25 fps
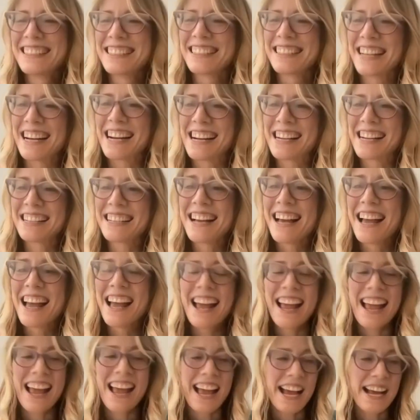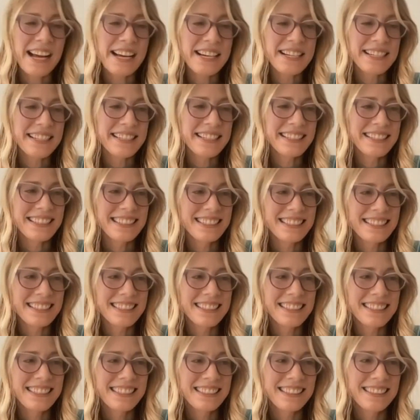Yeah, and
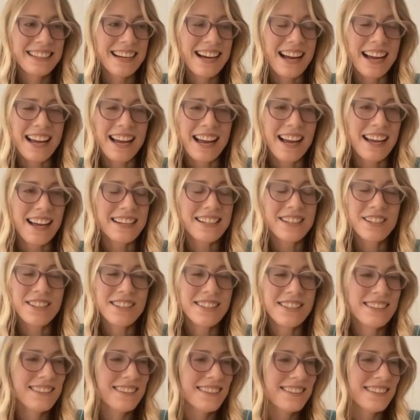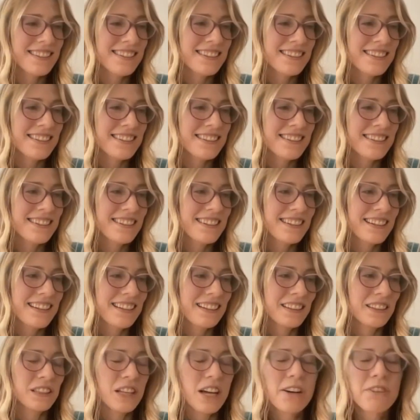I just
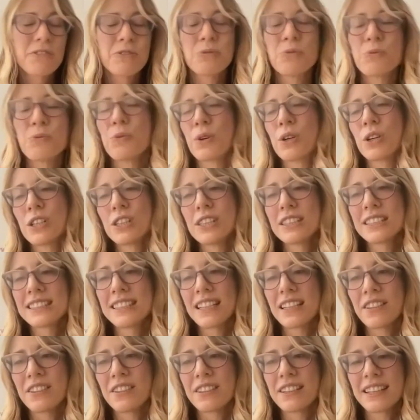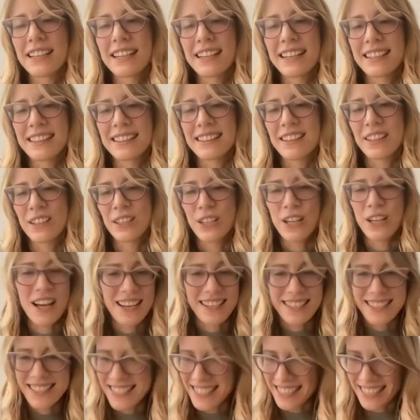love worlds that you could get
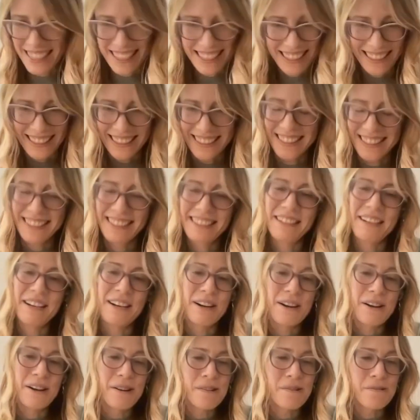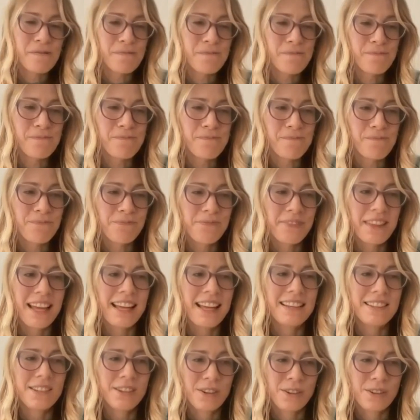lost in.
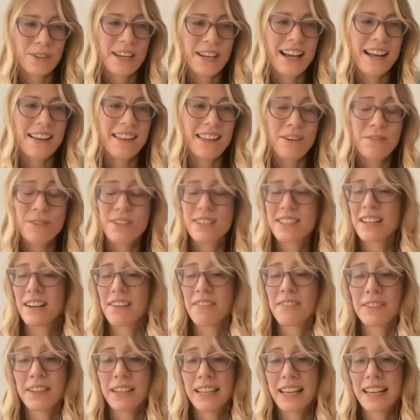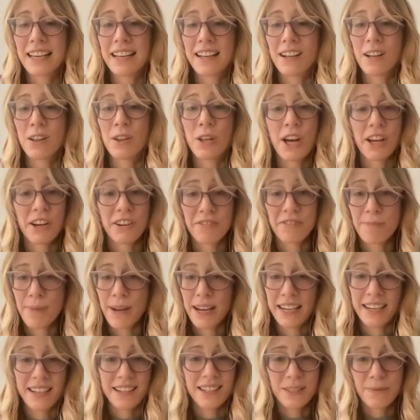So yeah, that was definitely a lot of
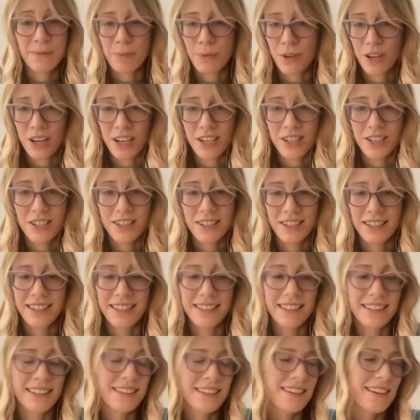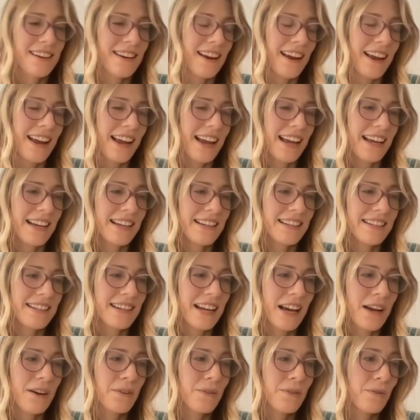my inspiration,
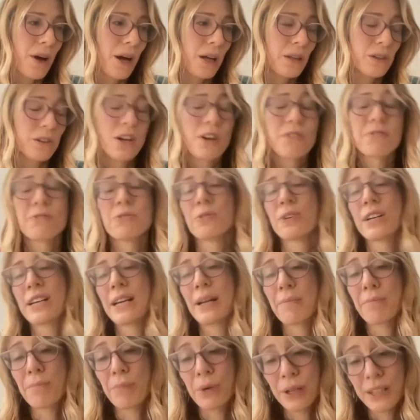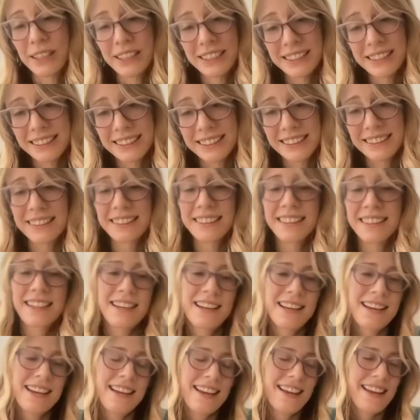and I loved reading books,
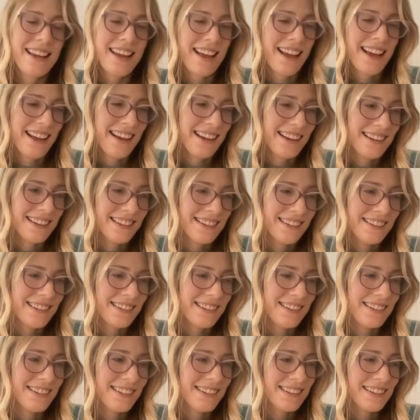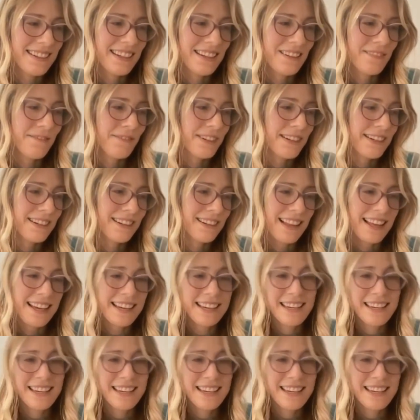and even